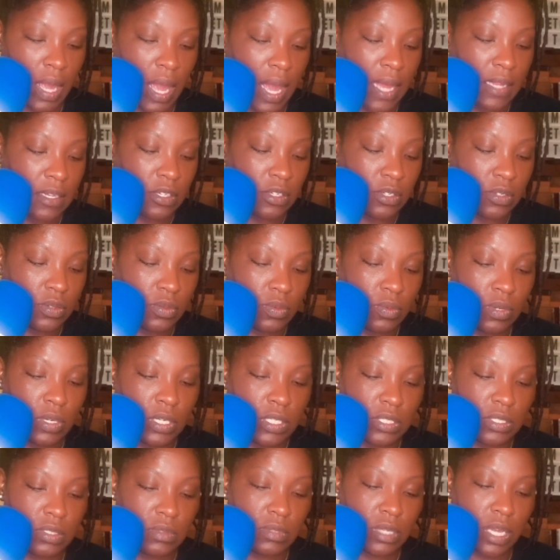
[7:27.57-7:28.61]
I do
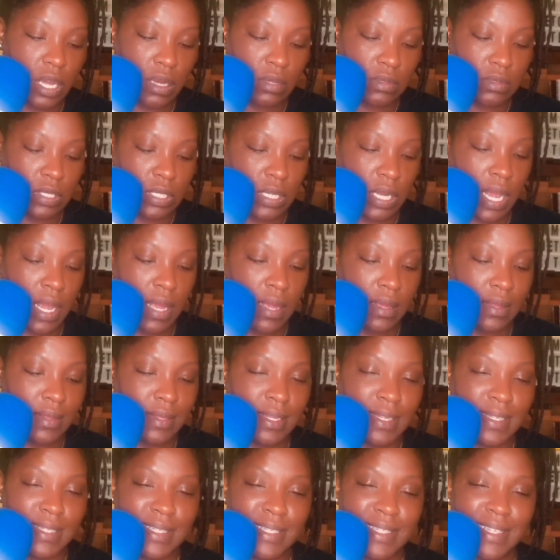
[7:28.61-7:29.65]
want to talk today
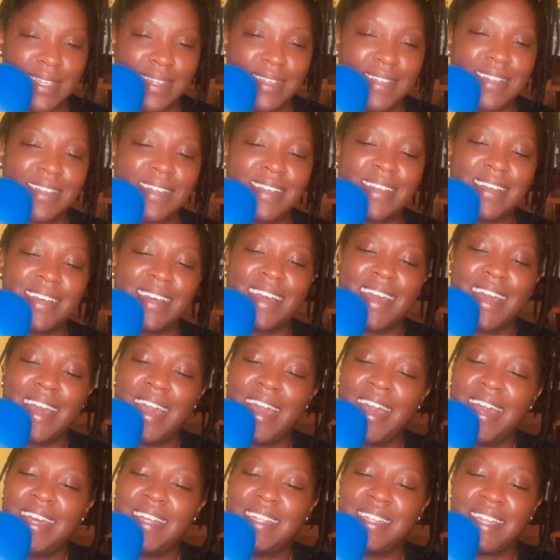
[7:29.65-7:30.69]
in this
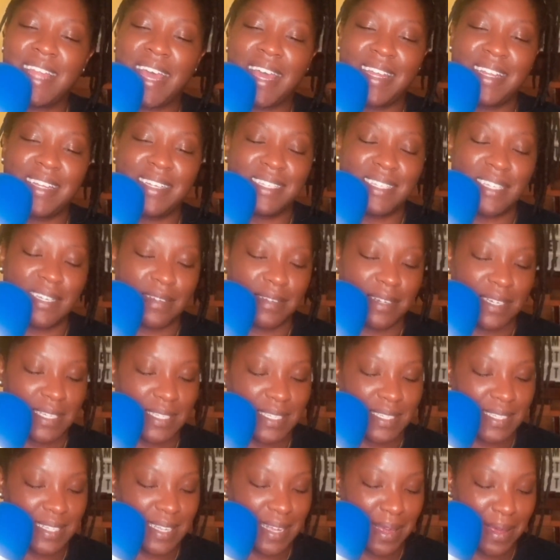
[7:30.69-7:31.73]
dating
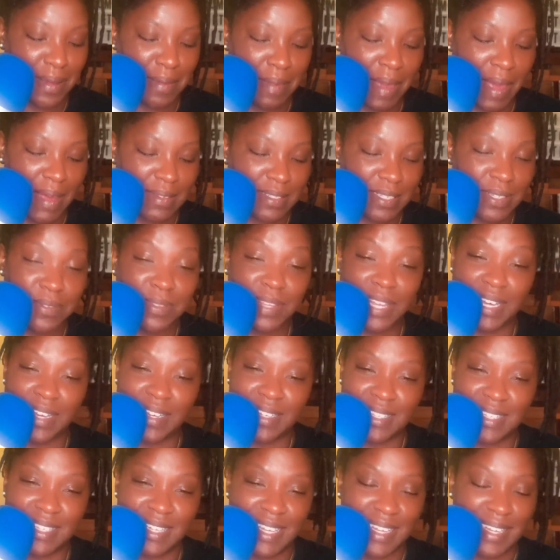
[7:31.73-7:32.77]
series about two
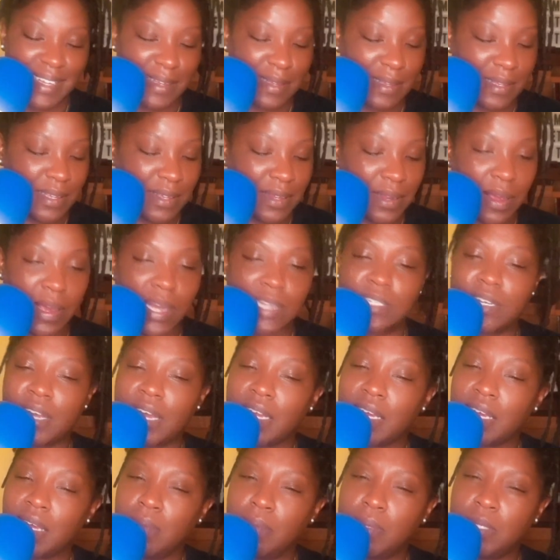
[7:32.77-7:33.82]
things. I
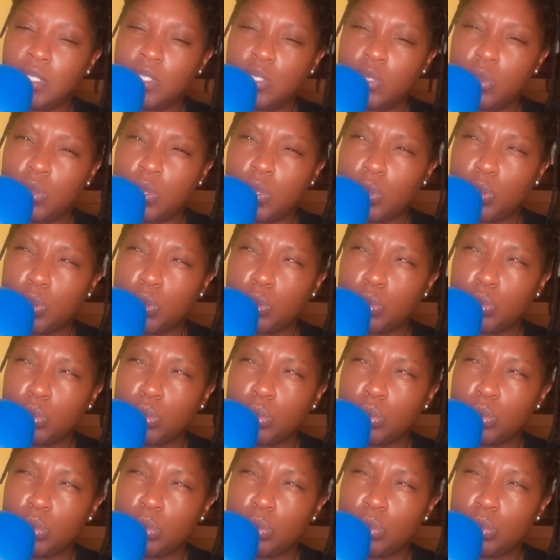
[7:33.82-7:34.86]
try to keep it short.
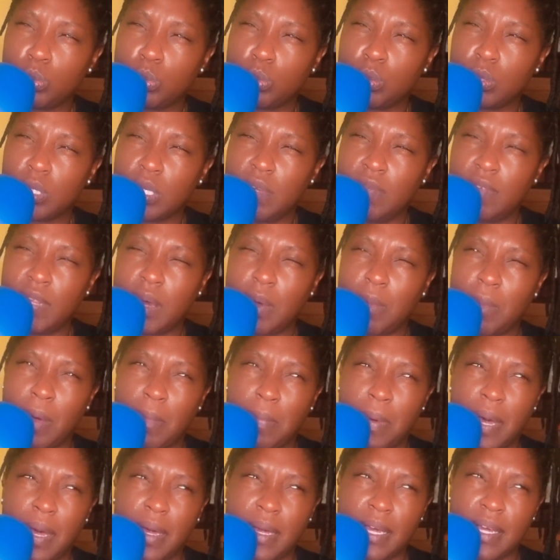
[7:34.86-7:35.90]
Even though
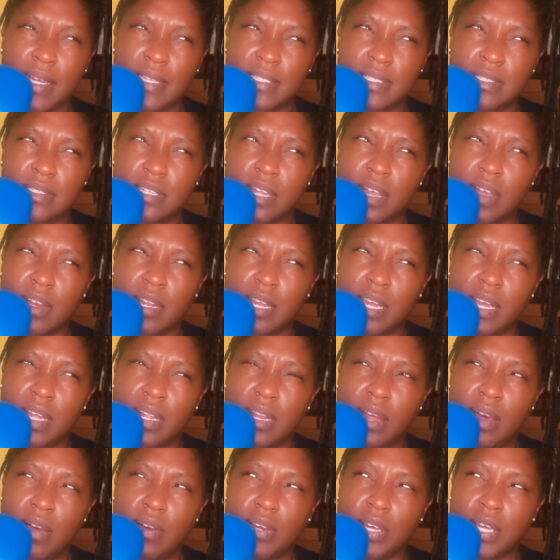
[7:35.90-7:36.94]
my podcasts are starting to
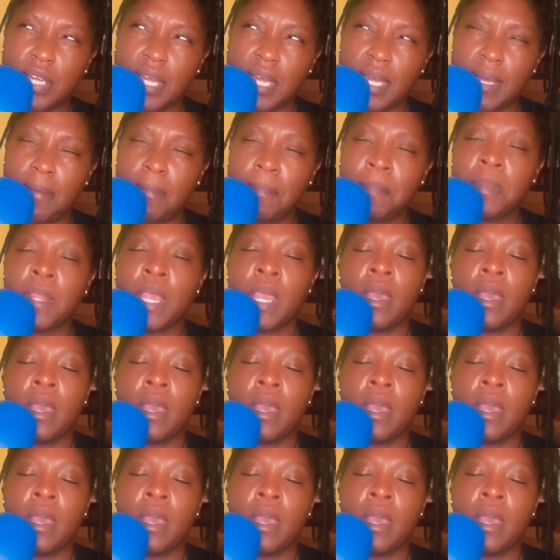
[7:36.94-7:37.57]
get long again,